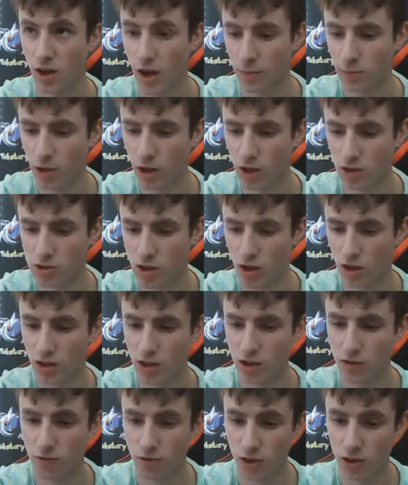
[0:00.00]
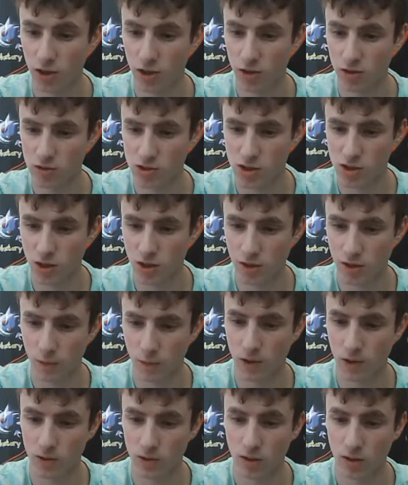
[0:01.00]
I'm not talking funny, you're just hearing
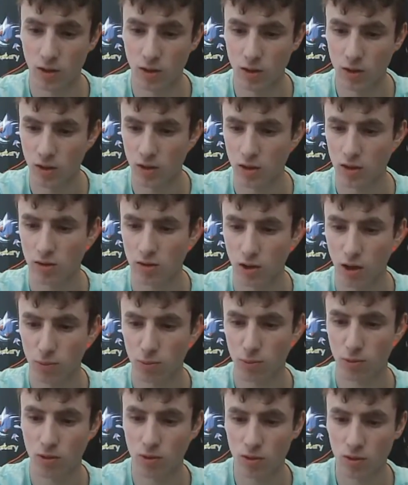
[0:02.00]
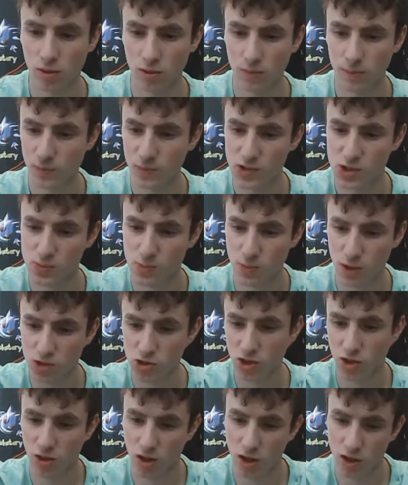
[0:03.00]
weird. Double,
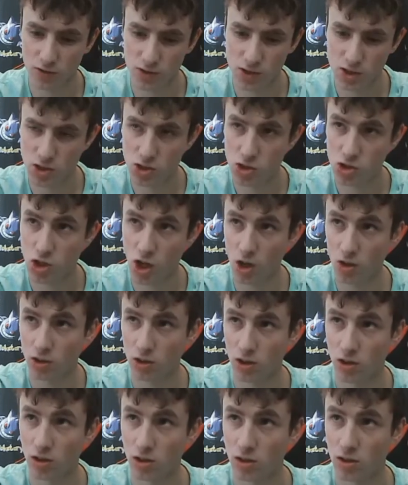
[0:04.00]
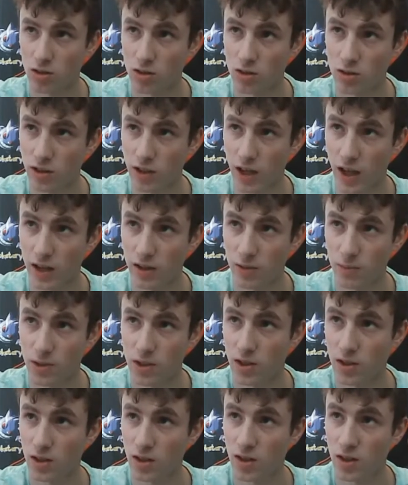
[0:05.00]
Spongy Gloves, Shellder,
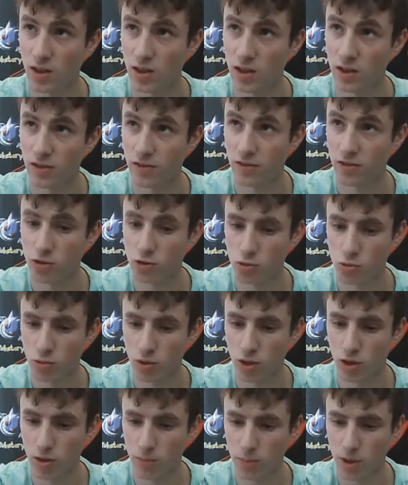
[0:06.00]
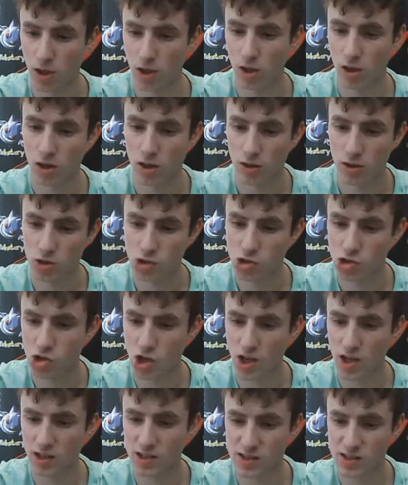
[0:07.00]
Caterpie, Drillbur,
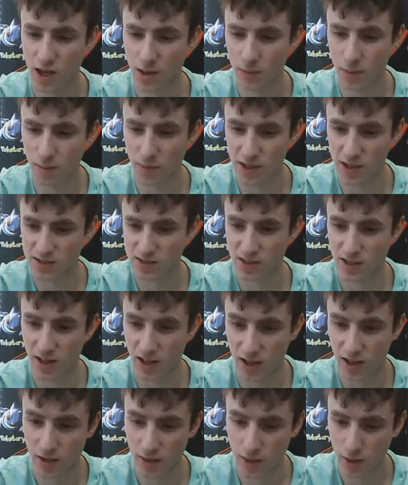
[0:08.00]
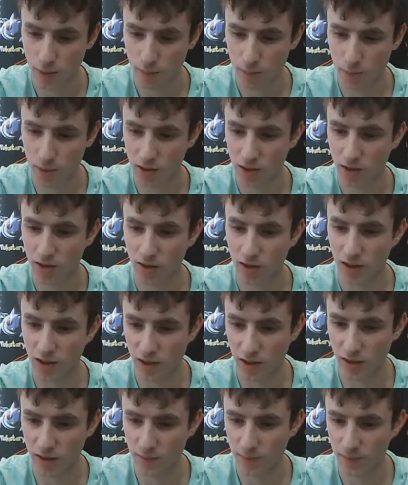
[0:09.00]
Shinx, I'm a mess today, Baneri,
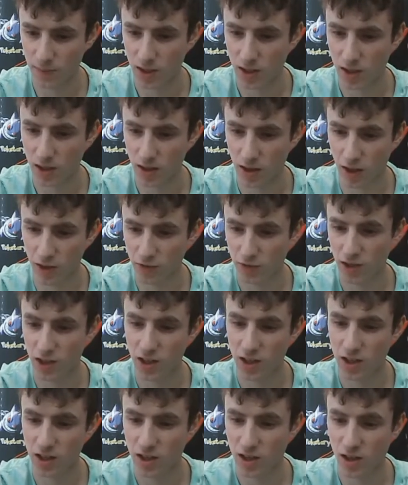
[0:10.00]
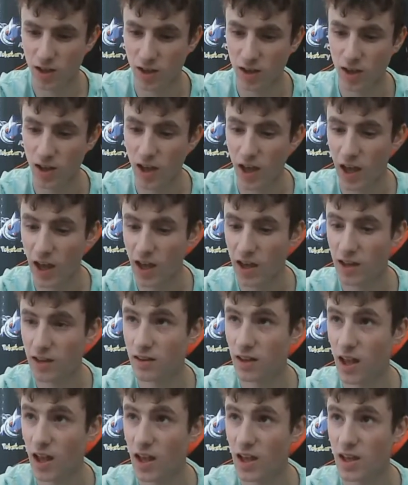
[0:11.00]
Klefki,
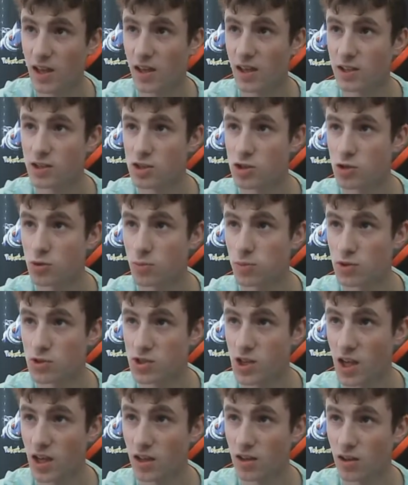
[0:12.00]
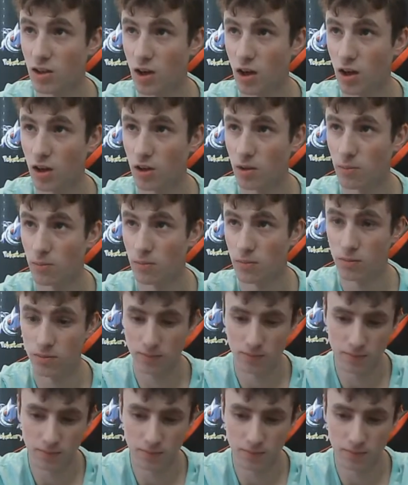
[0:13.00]
and a Super Saiyan Golem.